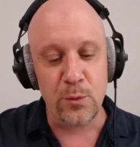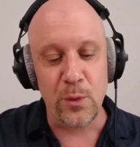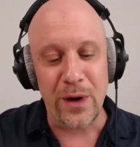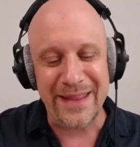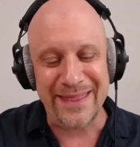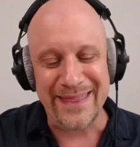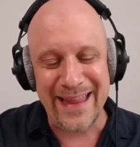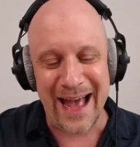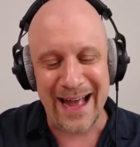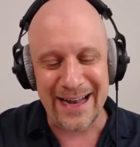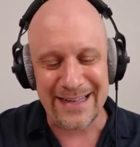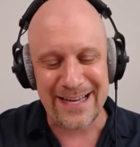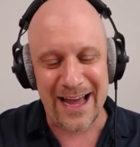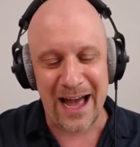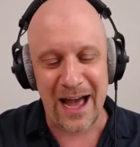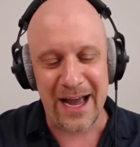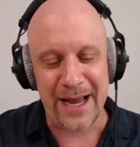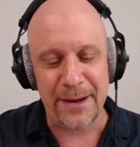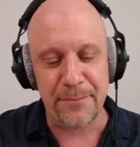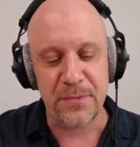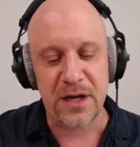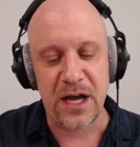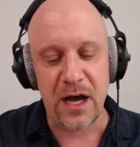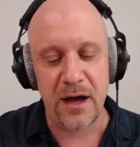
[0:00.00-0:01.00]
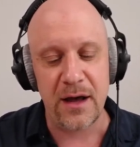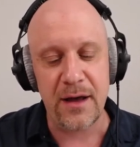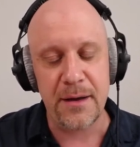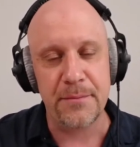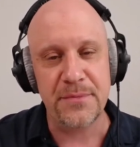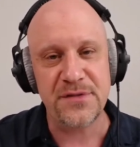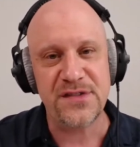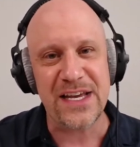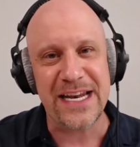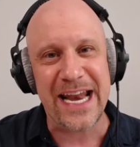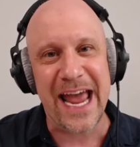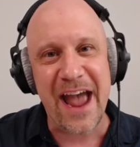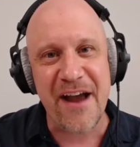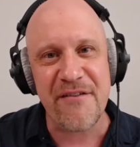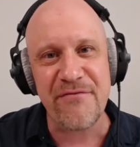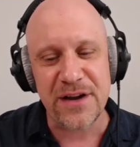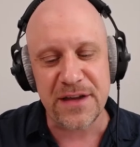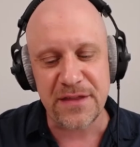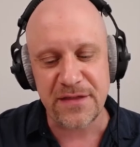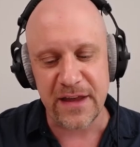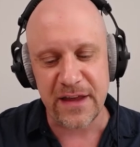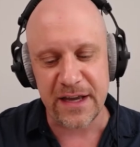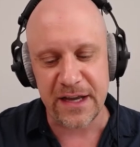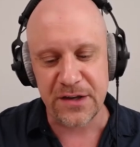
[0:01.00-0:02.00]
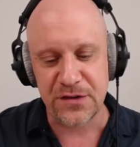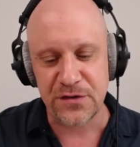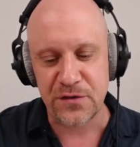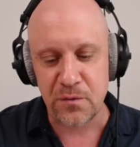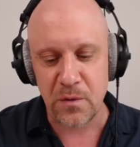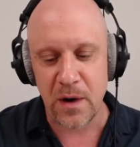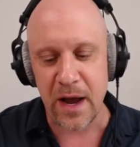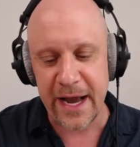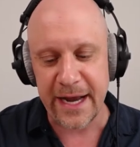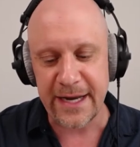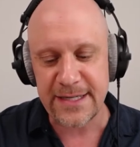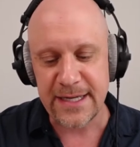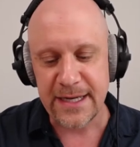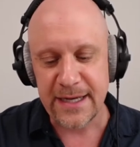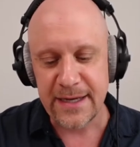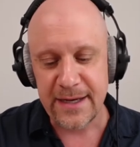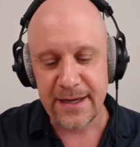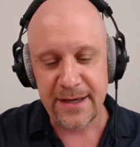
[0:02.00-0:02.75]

when that time comes and everything is right,